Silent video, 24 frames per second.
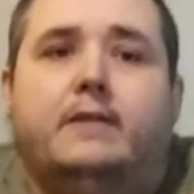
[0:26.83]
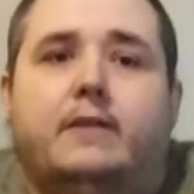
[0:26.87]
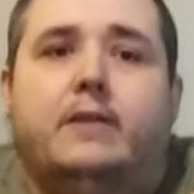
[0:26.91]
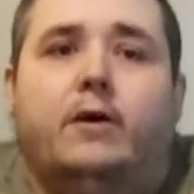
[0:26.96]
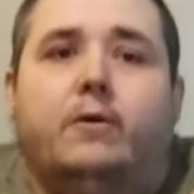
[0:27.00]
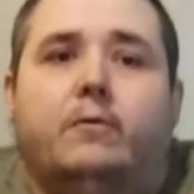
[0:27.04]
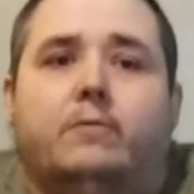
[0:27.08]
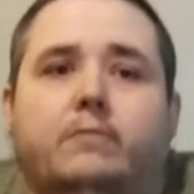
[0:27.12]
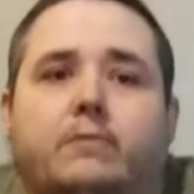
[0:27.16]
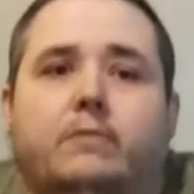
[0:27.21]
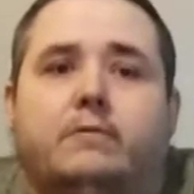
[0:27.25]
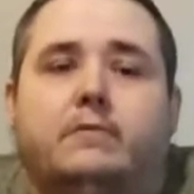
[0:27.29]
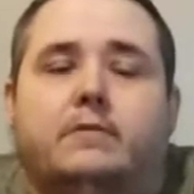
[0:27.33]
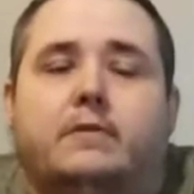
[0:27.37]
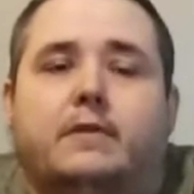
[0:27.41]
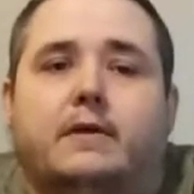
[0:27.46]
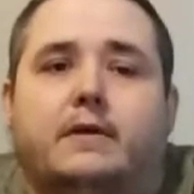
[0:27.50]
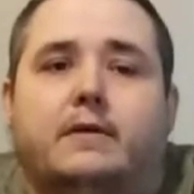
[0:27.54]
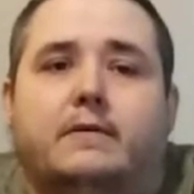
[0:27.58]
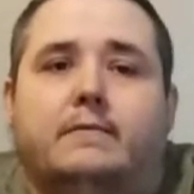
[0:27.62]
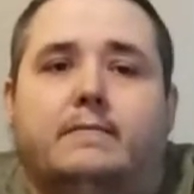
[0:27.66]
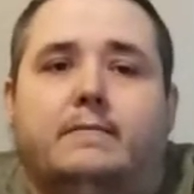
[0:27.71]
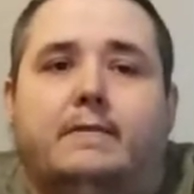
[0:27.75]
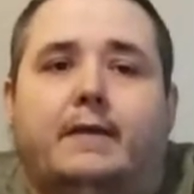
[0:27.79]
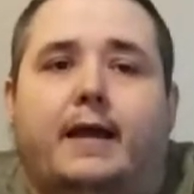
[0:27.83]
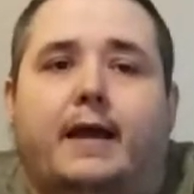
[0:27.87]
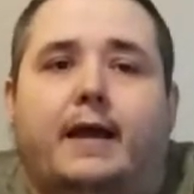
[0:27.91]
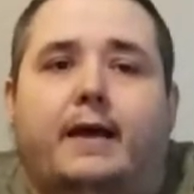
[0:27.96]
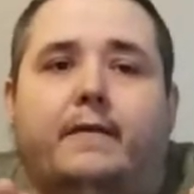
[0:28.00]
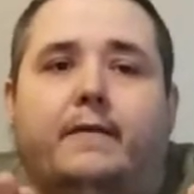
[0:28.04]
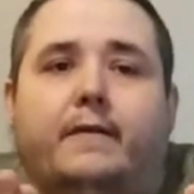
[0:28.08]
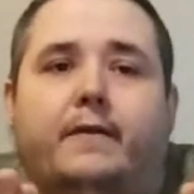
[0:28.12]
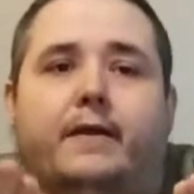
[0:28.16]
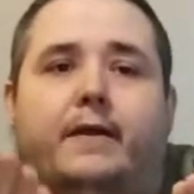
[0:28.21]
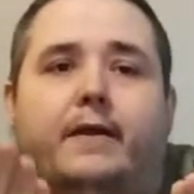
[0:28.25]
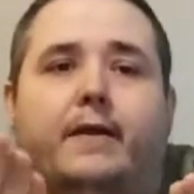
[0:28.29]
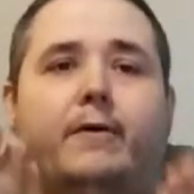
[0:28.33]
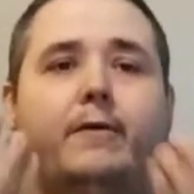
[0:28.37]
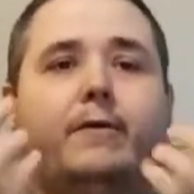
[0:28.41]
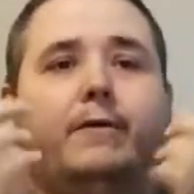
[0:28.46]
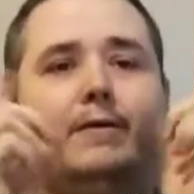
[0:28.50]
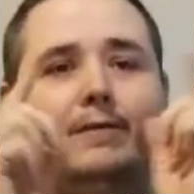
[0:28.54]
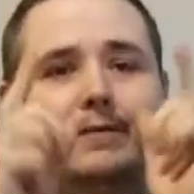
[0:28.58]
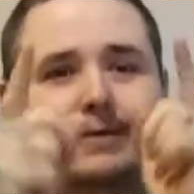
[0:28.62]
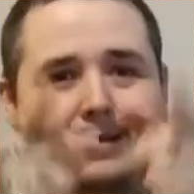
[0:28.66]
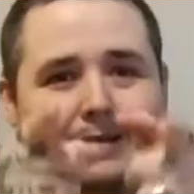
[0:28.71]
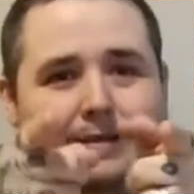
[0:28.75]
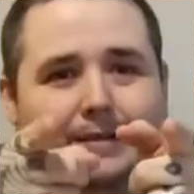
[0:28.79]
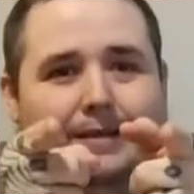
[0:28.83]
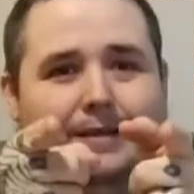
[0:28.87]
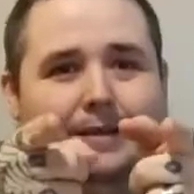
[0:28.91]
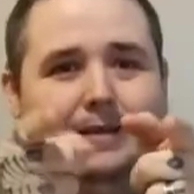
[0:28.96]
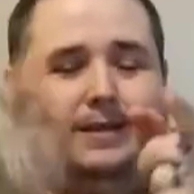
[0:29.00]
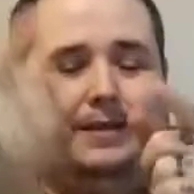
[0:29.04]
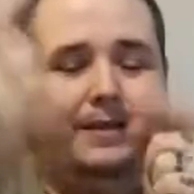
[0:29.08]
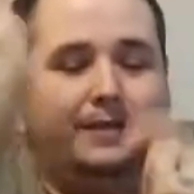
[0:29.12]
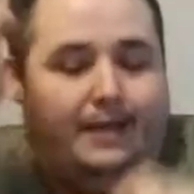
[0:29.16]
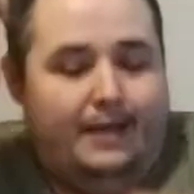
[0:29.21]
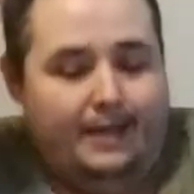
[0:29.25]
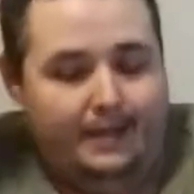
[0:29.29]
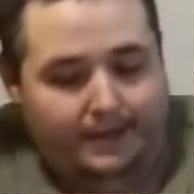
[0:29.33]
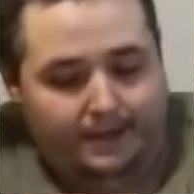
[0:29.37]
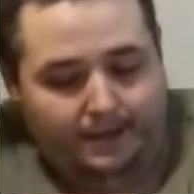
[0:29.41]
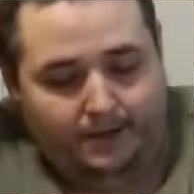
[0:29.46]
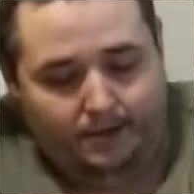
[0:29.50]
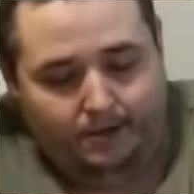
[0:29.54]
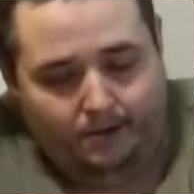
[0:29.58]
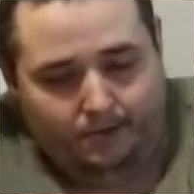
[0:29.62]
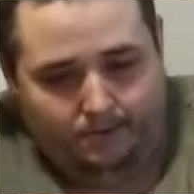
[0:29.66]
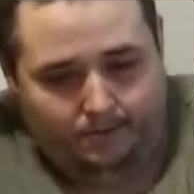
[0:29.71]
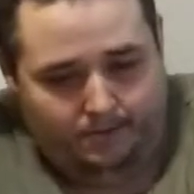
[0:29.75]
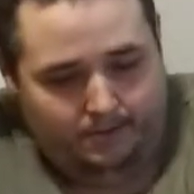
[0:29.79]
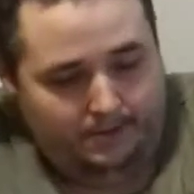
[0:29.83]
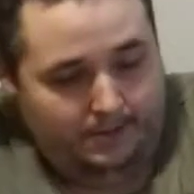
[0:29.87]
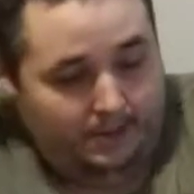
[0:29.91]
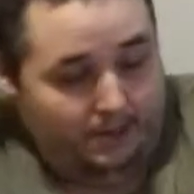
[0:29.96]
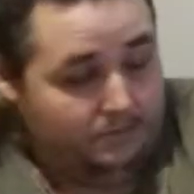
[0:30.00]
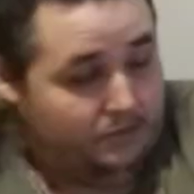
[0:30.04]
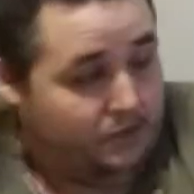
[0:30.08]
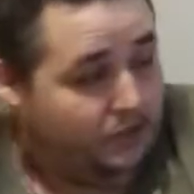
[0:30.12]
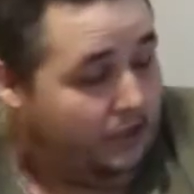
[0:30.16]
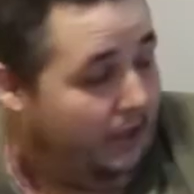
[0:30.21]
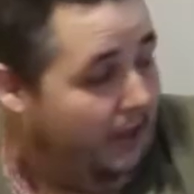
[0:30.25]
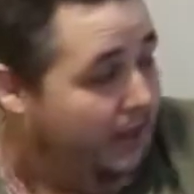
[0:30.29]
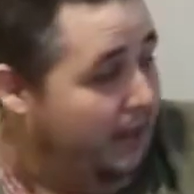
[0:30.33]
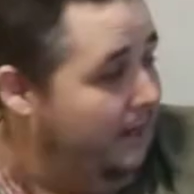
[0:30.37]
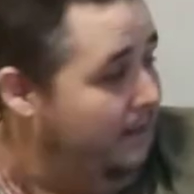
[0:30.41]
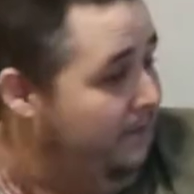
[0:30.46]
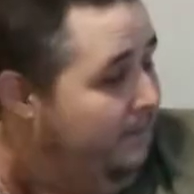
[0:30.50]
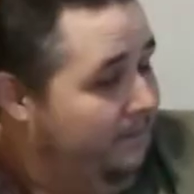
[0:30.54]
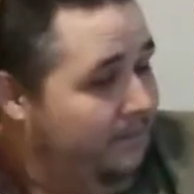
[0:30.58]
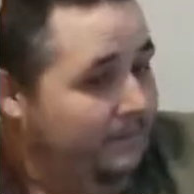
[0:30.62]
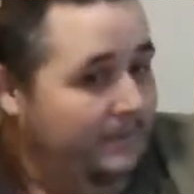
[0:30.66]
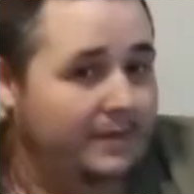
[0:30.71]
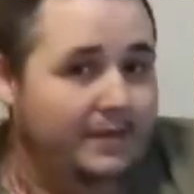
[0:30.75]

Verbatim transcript: No, the, yeah, there you go. Thank you. I'm Shaun.